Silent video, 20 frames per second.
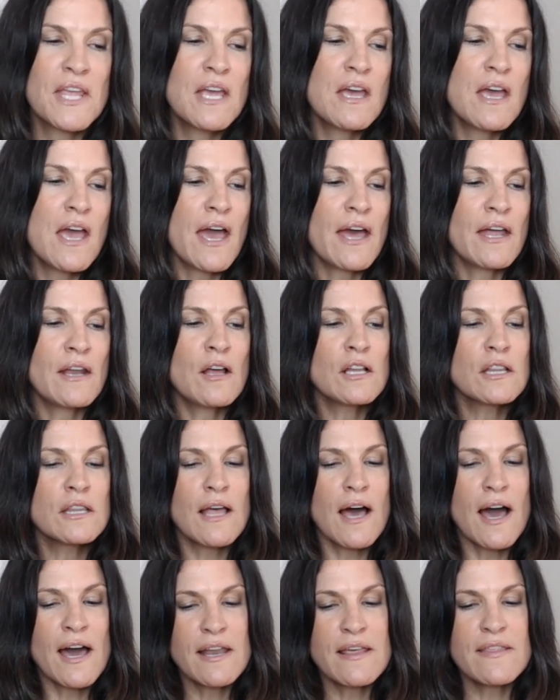And a
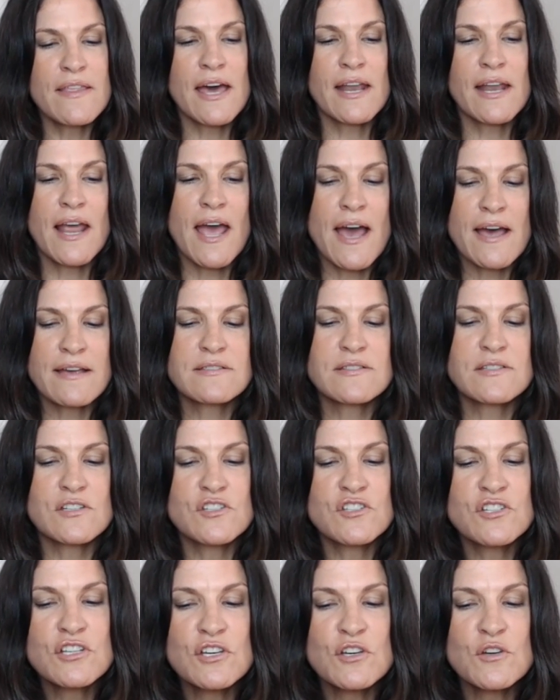lot of that has to
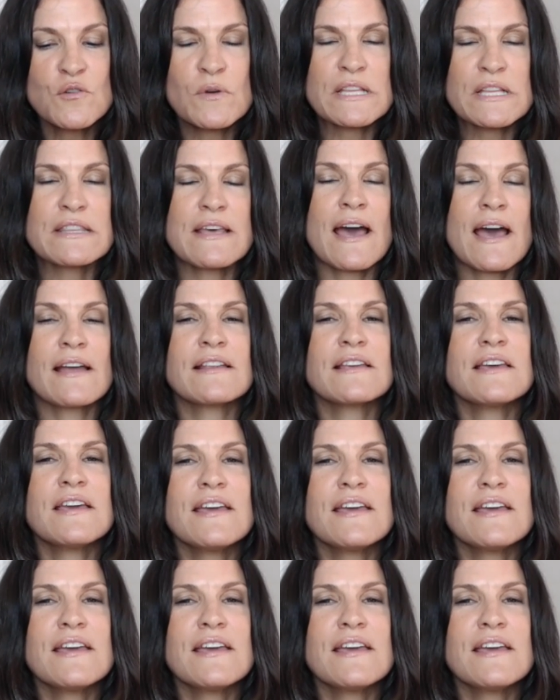do with that